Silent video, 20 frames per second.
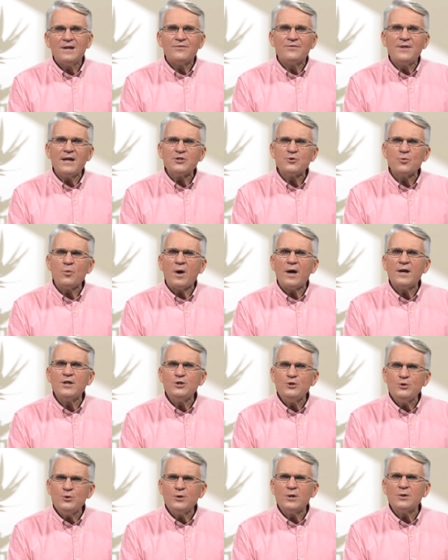That's why
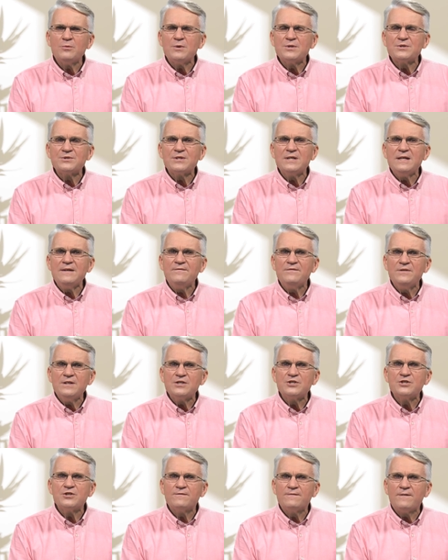you can receive
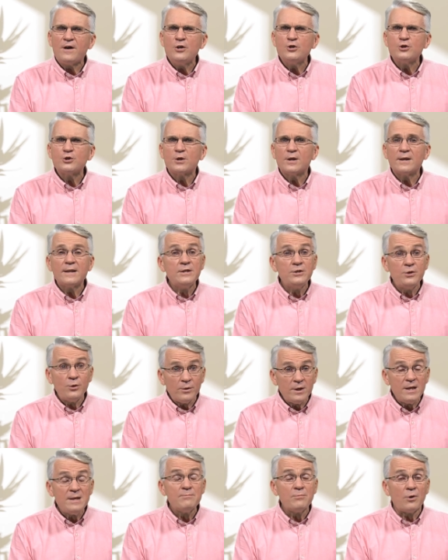this devotional into your
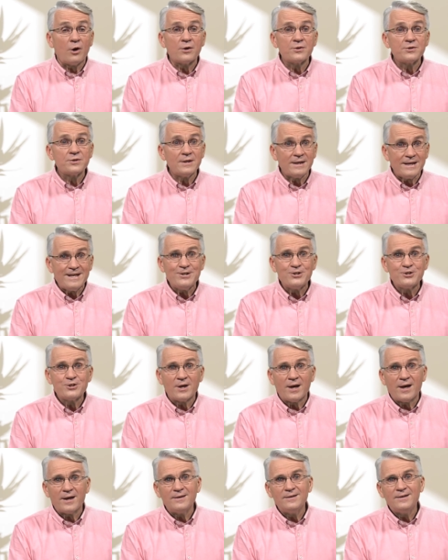inbox each
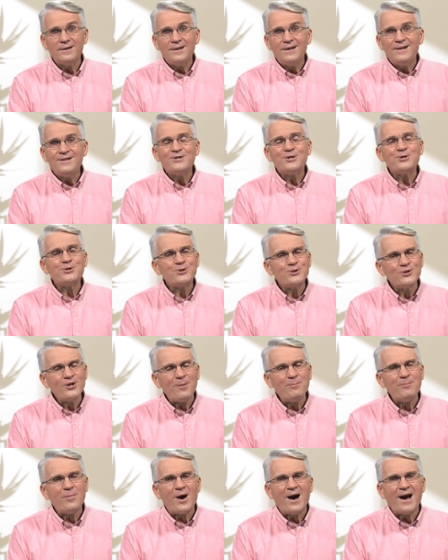day. Just
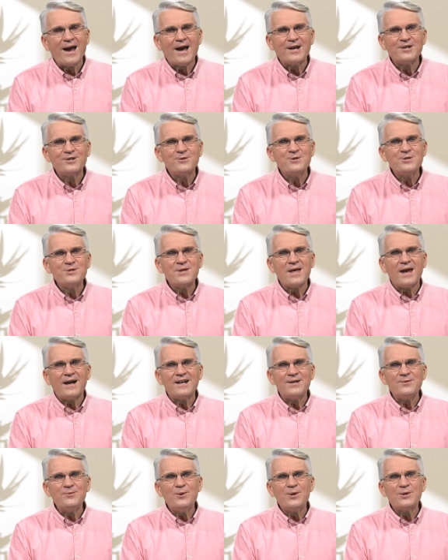stop by at
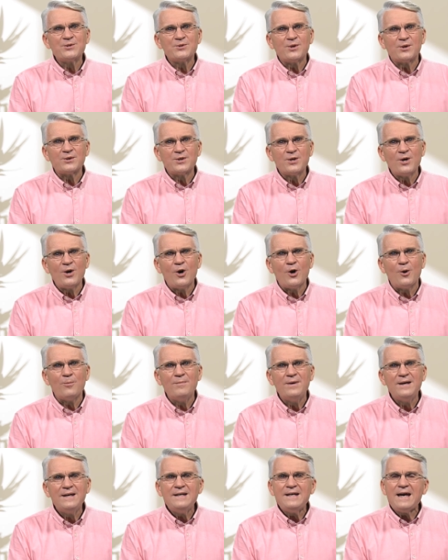
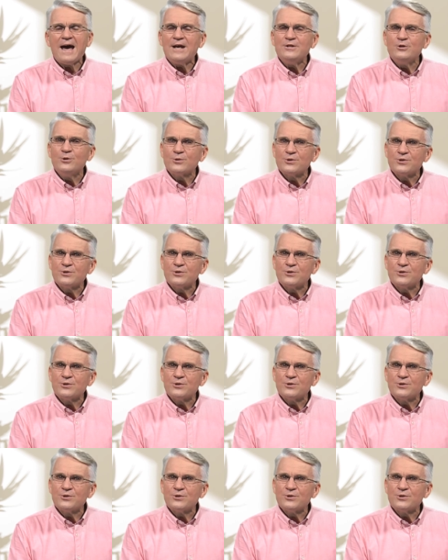ChristianityWorks.com and you'll